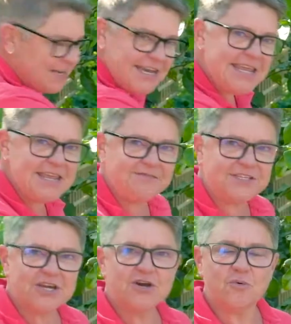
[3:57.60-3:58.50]
the
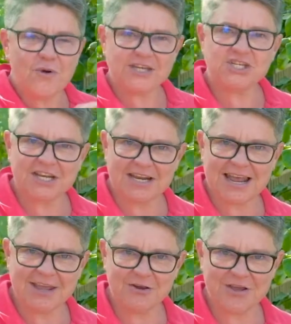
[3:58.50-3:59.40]
leaves where she can
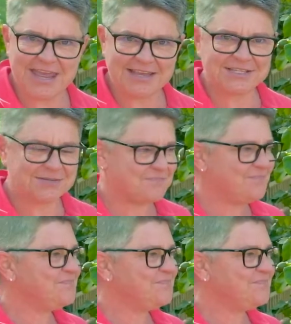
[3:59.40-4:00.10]
lay her eggs.